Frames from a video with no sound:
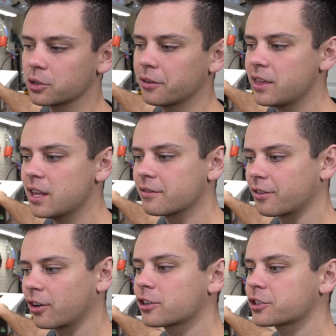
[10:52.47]
so if the
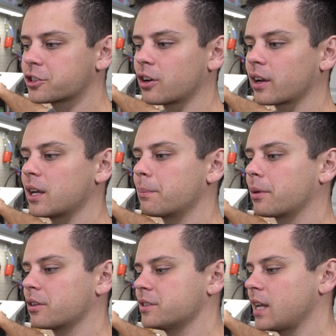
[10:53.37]
inverter circuit
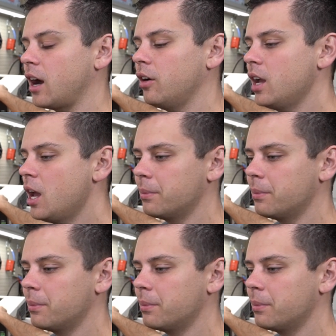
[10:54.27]
burns out,